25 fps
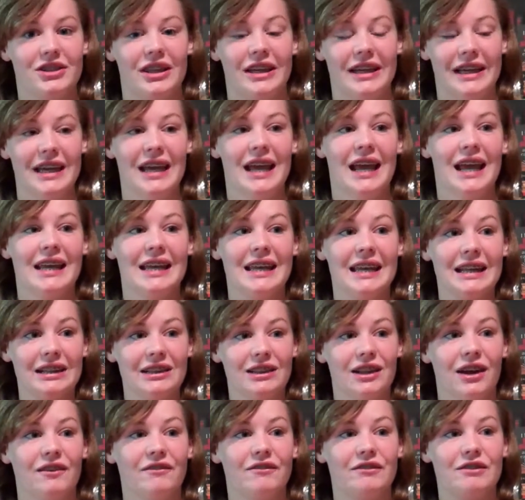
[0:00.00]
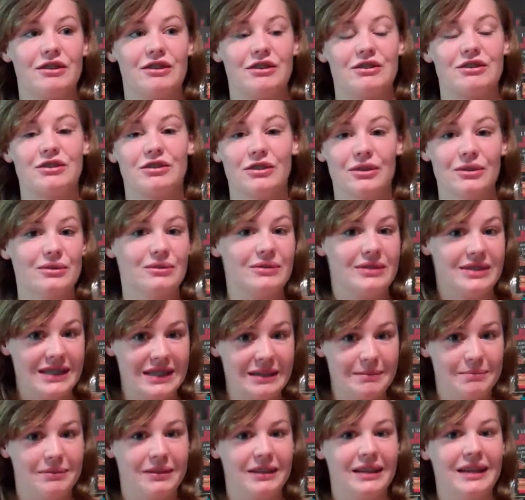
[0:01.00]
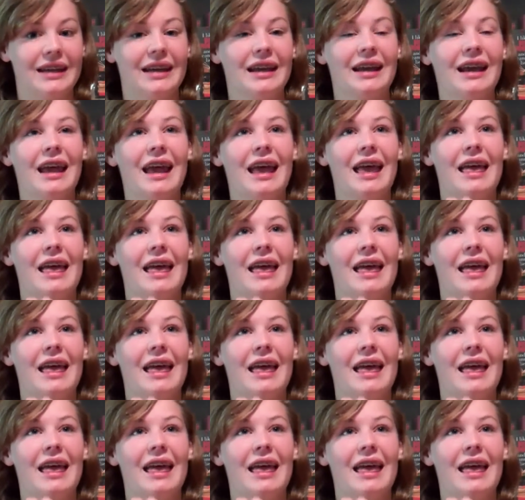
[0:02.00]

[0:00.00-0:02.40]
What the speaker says: Like, he loved her so deeply